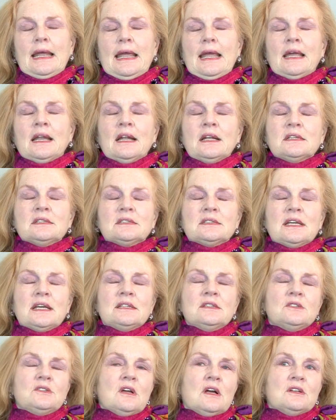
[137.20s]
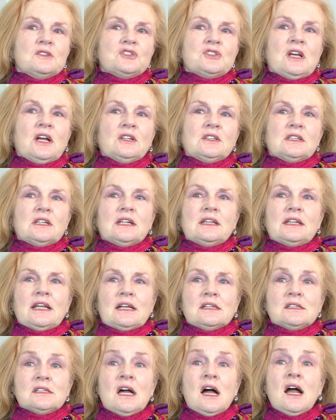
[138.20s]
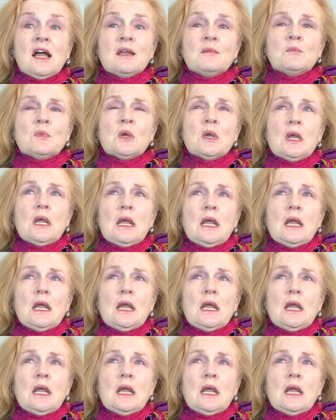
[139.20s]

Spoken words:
And I said to Don Sheldon at that time,